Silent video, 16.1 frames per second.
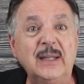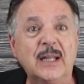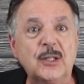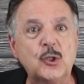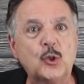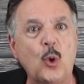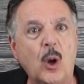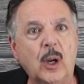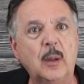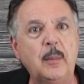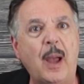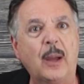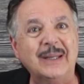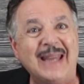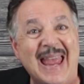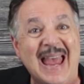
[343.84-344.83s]
let's talk
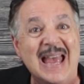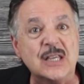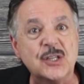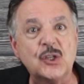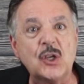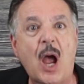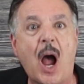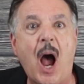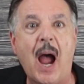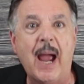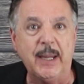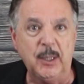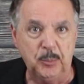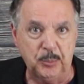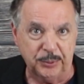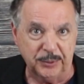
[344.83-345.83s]
about S
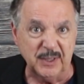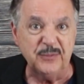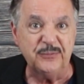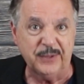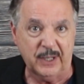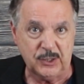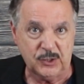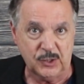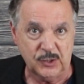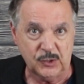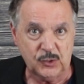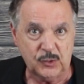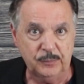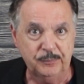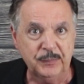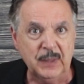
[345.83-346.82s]
I
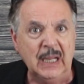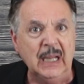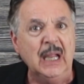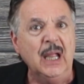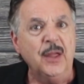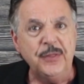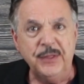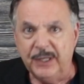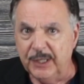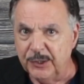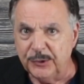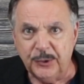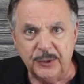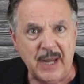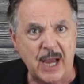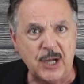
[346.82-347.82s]
prefixes. The
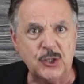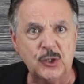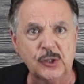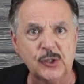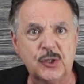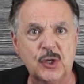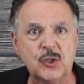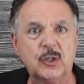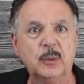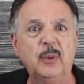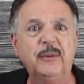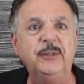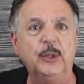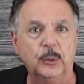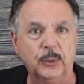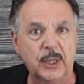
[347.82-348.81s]
International System
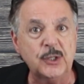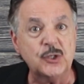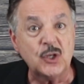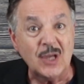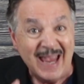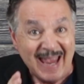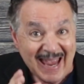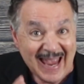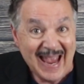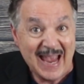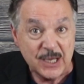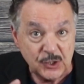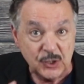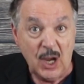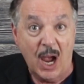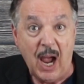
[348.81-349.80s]
of Units,
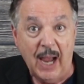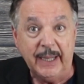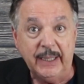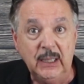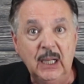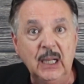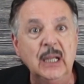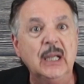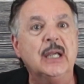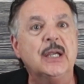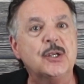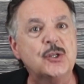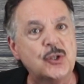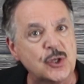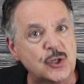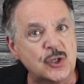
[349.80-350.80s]
S I,
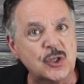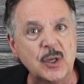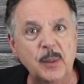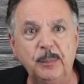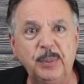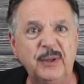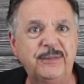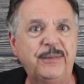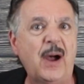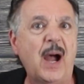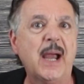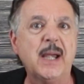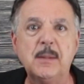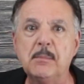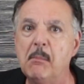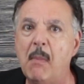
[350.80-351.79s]
is the
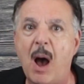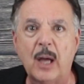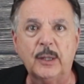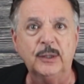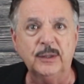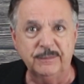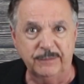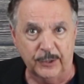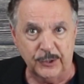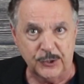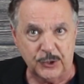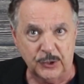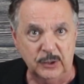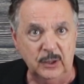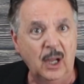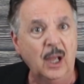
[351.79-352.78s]
simplified modern
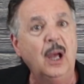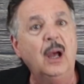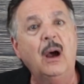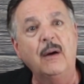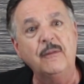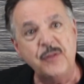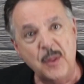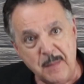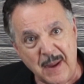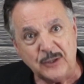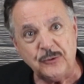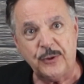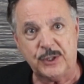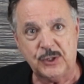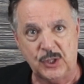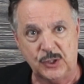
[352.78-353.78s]
version of the
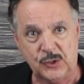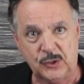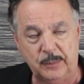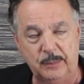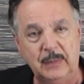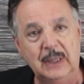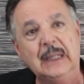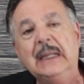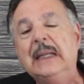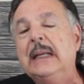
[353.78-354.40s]
metric system.